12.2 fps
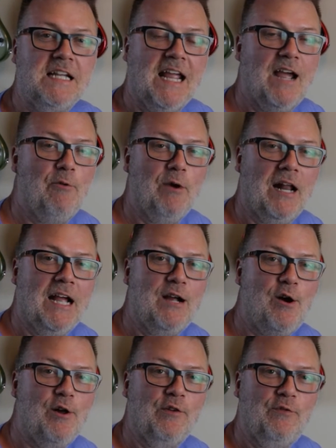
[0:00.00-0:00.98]
get what I
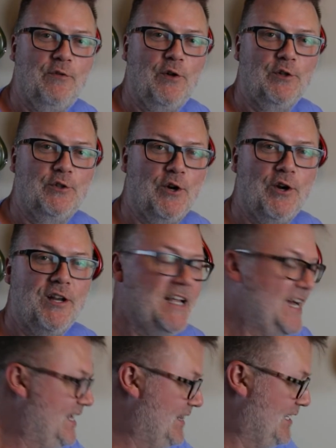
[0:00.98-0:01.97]
call the full dirty
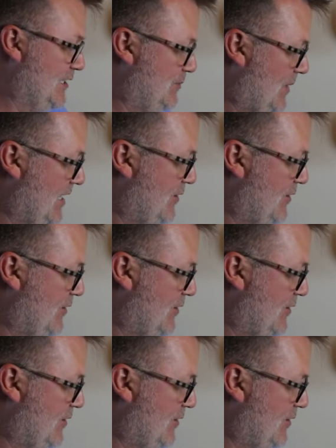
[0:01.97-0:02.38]
on this by